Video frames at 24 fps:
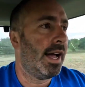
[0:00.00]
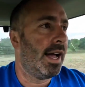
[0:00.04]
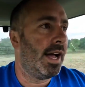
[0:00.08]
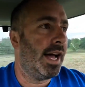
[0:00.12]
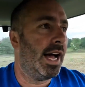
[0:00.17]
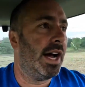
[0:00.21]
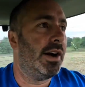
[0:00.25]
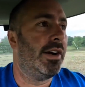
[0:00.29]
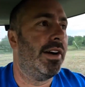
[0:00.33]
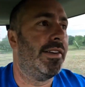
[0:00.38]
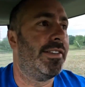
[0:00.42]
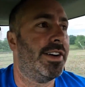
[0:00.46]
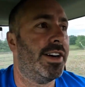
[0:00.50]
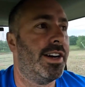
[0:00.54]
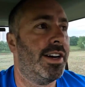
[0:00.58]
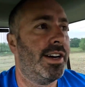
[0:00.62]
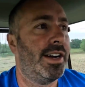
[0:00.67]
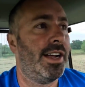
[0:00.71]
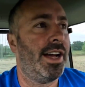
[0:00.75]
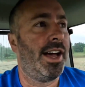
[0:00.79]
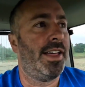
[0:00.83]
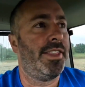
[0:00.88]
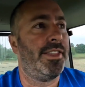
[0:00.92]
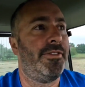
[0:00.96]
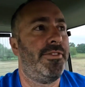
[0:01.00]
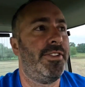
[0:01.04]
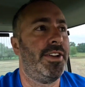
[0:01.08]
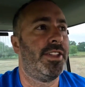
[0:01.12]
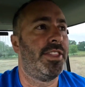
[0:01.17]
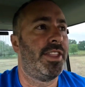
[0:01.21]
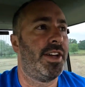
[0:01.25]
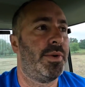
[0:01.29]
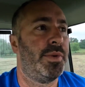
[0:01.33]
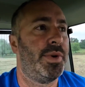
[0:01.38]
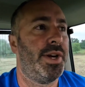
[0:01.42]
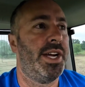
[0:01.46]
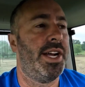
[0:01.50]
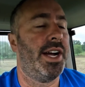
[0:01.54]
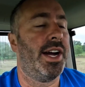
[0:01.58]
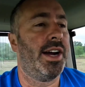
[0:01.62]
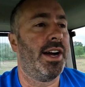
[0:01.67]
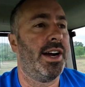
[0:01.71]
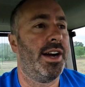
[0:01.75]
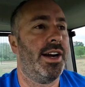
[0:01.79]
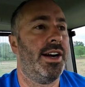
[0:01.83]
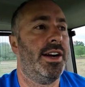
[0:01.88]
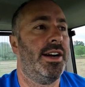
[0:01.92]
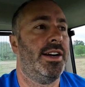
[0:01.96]
However, the field that we
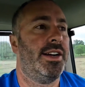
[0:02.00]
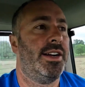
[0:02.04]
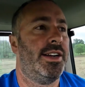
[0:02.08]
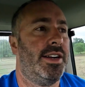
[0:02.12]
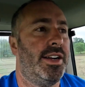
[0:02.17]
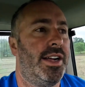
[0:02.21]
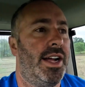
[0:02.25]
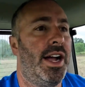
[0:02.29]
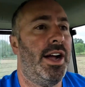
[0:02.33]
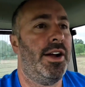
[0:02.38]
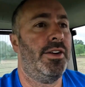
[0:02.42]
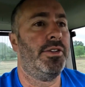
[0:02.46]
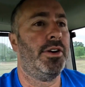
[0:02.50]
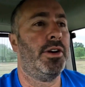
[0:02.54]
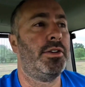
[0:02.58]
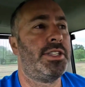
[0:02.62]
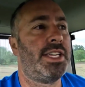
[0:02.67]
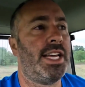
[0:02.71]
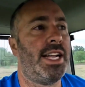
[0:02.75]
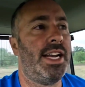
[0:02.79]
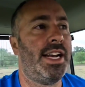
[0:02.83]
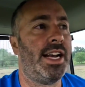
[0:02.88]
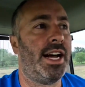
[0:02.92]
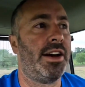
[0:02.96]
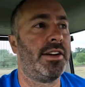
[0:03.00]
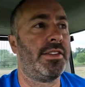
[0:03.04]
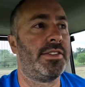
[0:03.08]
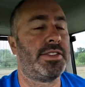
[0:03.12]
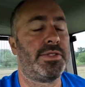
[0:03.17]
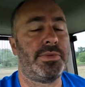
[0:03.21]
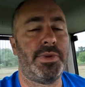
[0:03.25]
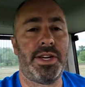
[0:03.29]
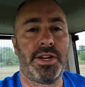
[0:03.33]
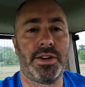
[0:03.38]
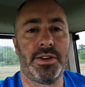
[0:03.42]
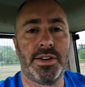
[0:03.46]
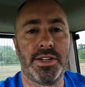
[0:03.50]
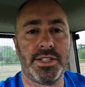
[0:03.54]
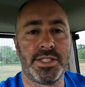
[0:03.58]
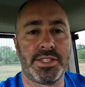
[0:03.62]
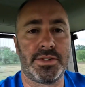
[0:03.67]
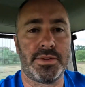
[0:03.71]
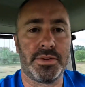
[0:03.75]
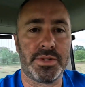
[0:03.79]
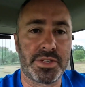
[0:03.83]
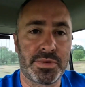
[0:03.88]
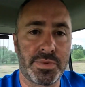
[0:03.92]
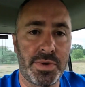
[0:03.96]
are rotating out of sweet corn,
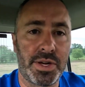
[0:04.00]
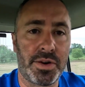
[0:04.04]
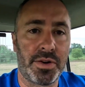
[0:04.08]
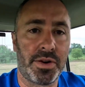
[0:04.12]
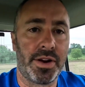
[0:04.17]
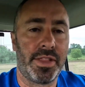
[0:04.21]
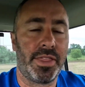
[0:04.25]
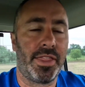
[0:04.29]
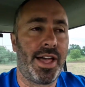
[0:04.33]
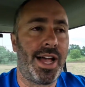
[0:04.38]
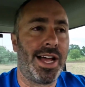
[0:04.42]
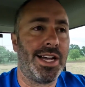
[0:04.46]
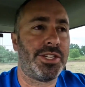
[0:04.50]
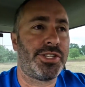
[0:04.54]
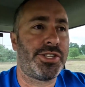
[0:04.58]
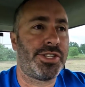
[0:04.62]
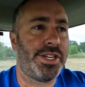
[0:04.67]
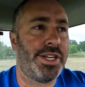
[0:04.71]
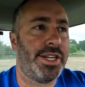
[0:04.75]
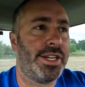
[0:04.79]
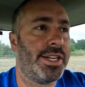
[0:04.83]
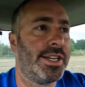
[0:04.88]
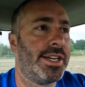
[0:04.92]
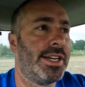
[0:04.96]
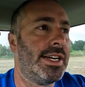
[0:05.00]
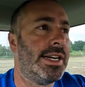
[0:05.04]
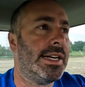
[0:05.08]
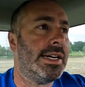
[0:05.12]
so sweet corn last year,